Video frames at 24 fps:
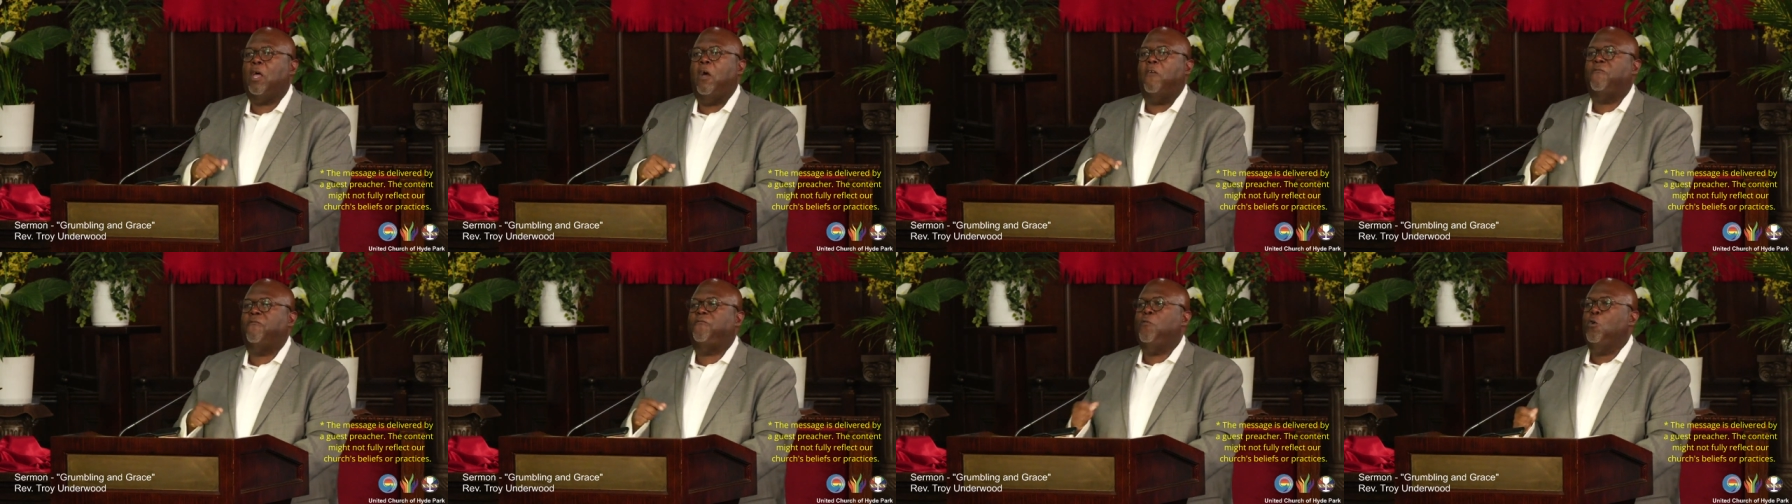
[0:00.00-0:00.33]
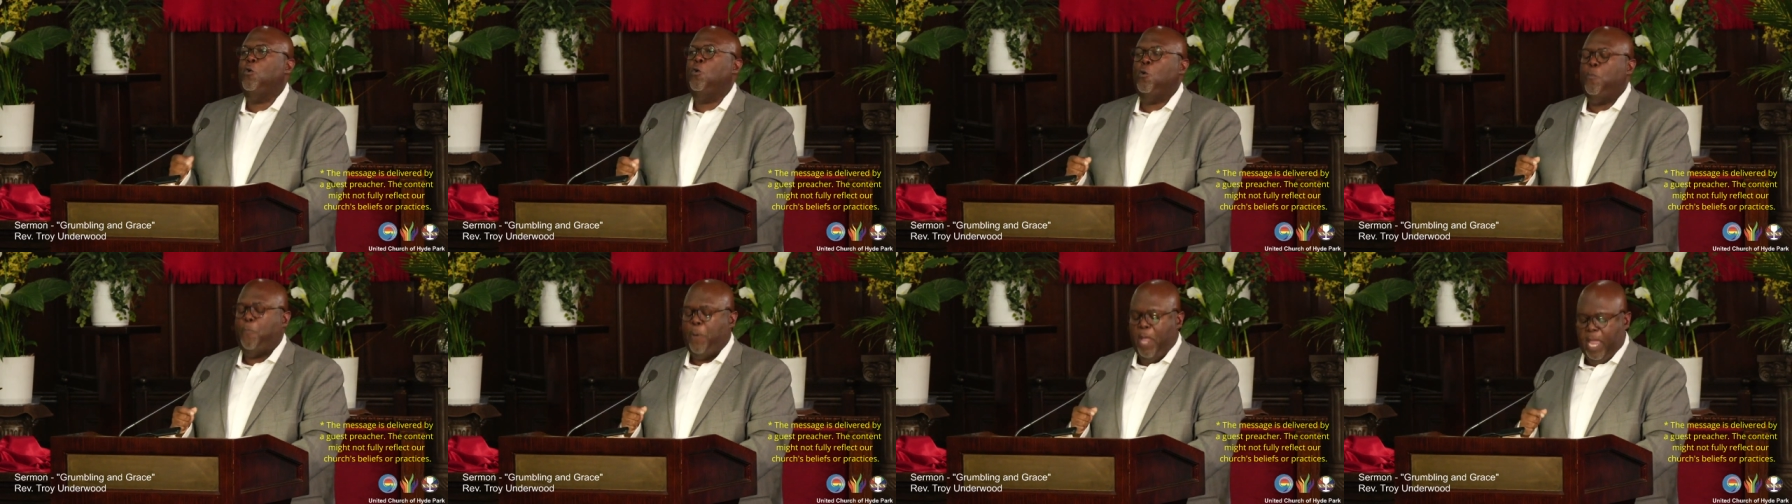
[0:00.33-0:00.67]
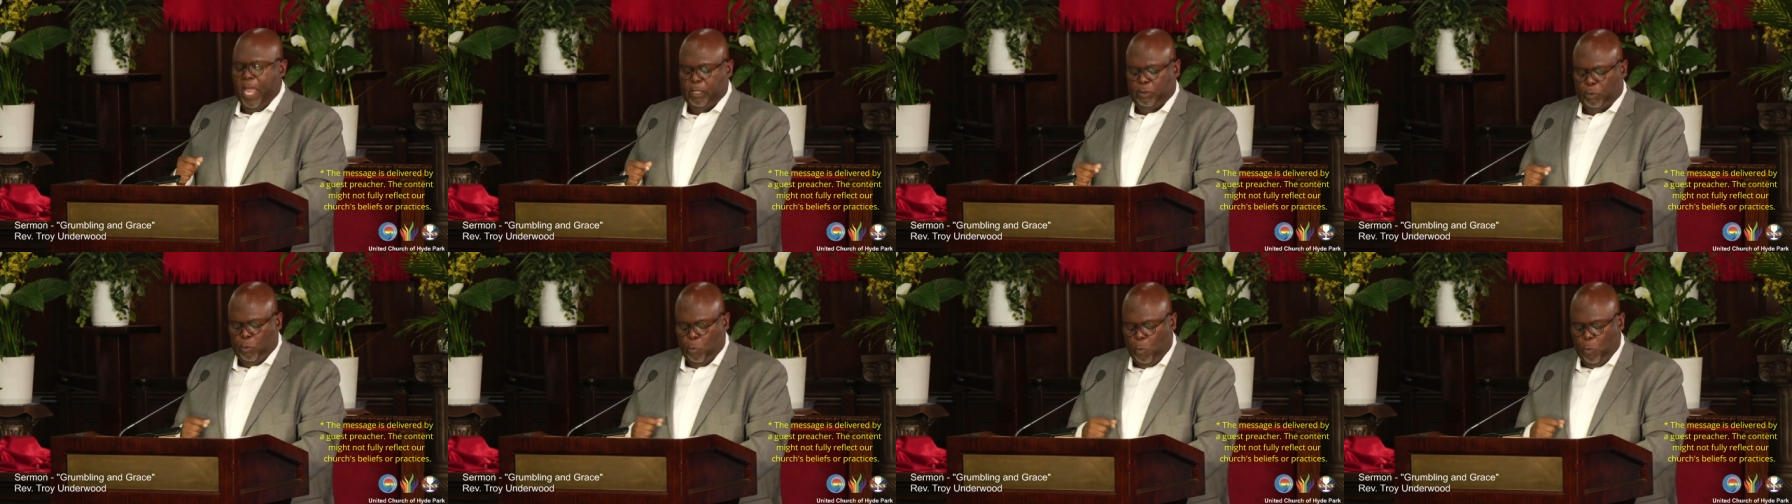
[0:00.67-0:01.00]
our food
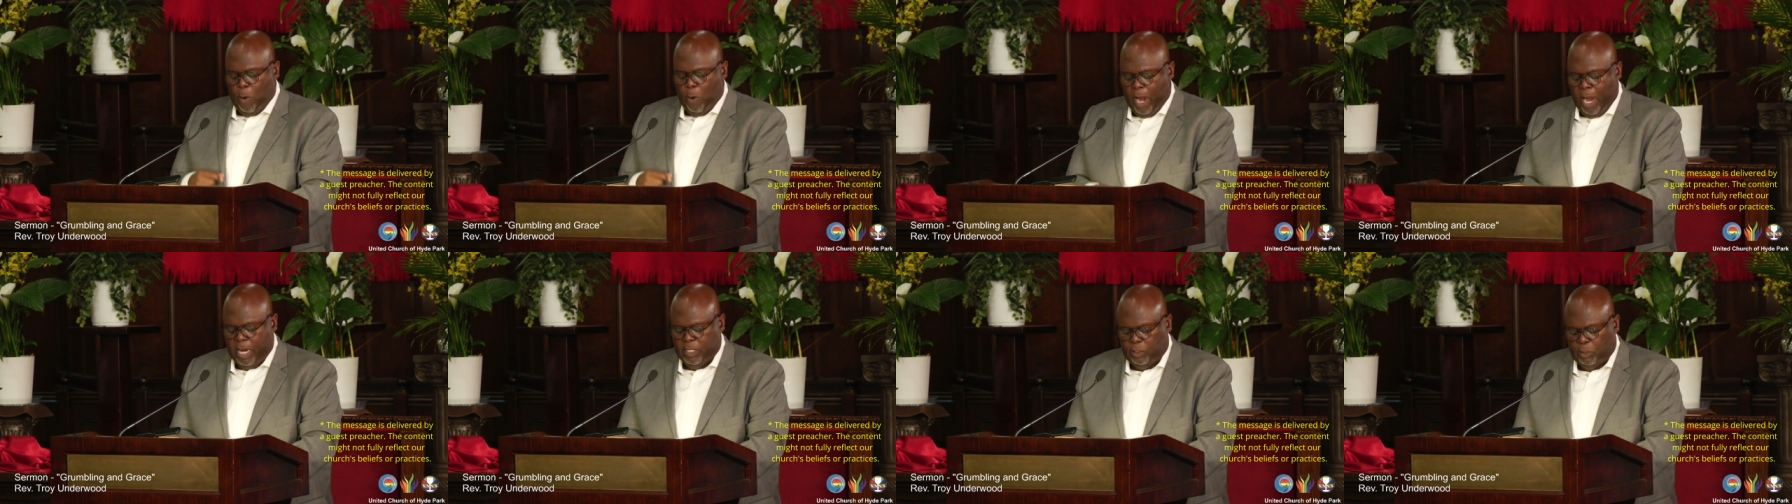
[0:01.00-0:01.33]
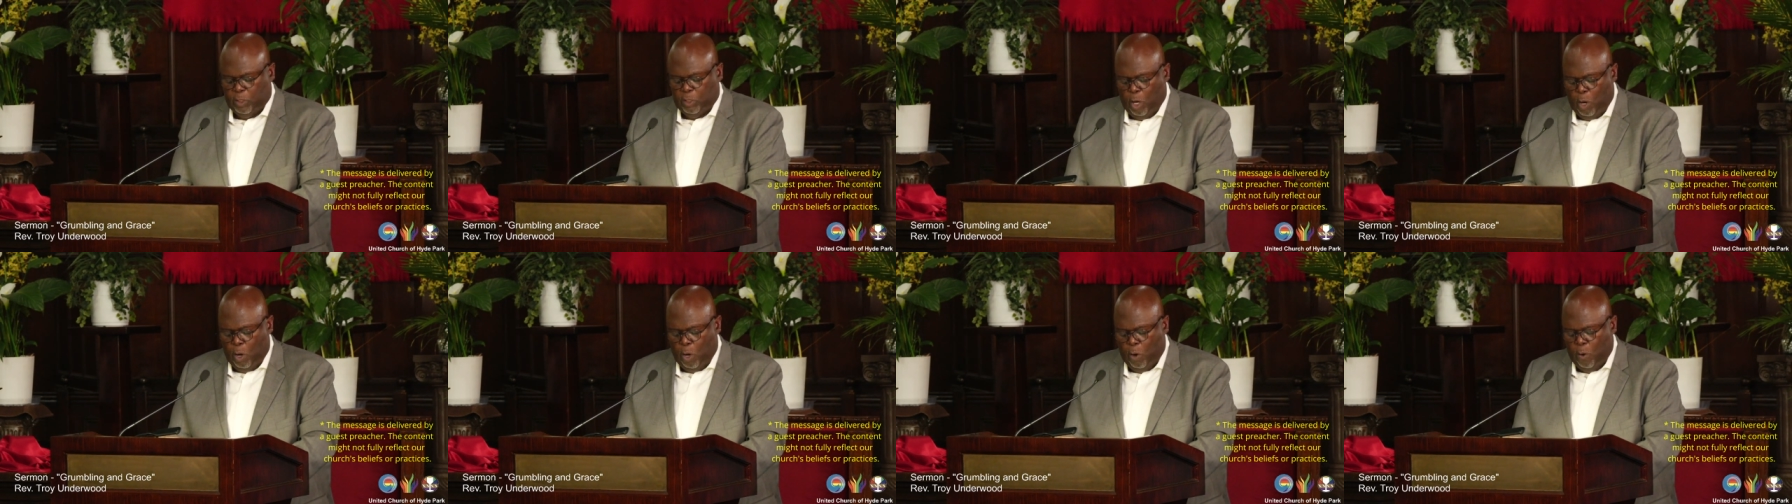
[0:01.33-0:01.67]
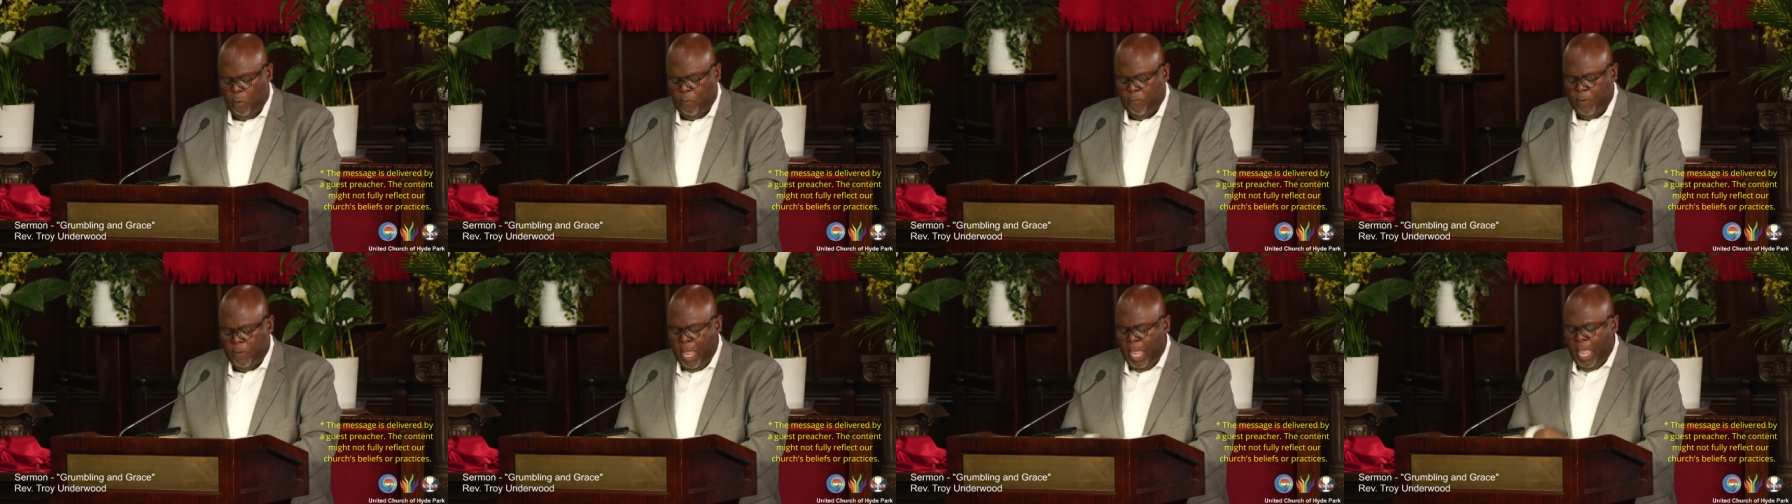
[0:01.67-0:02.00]
pantry where I
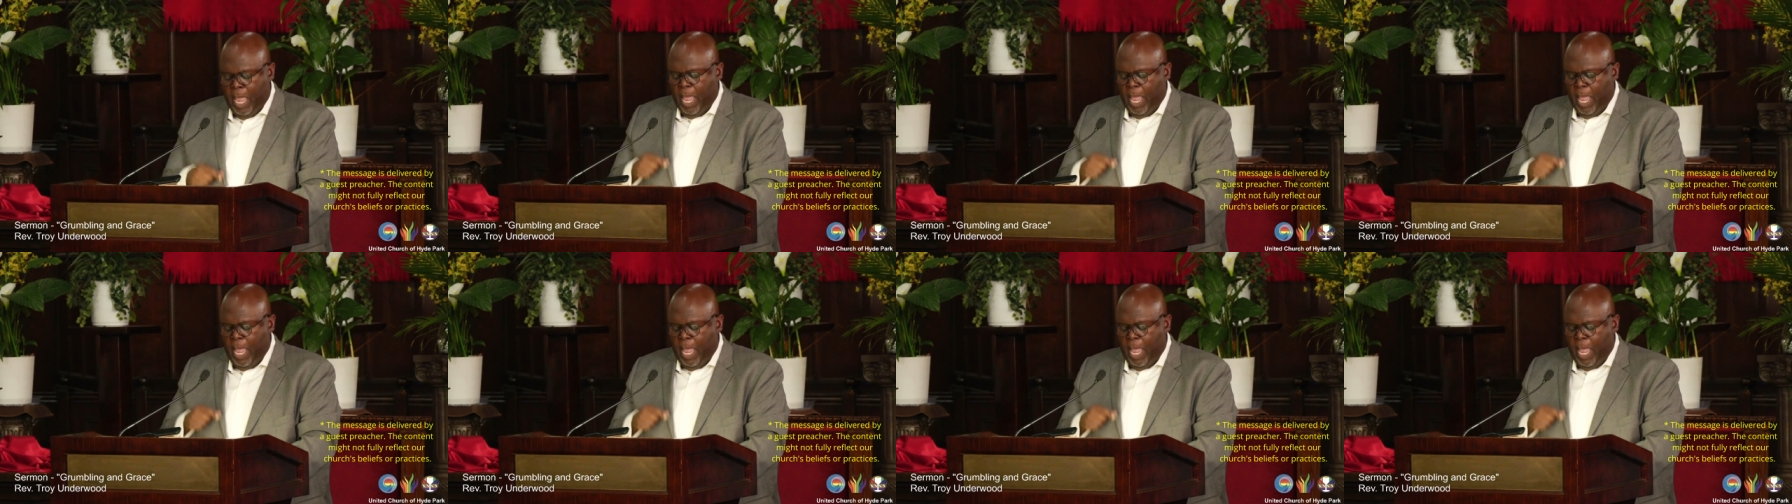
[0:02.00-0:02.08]
serve,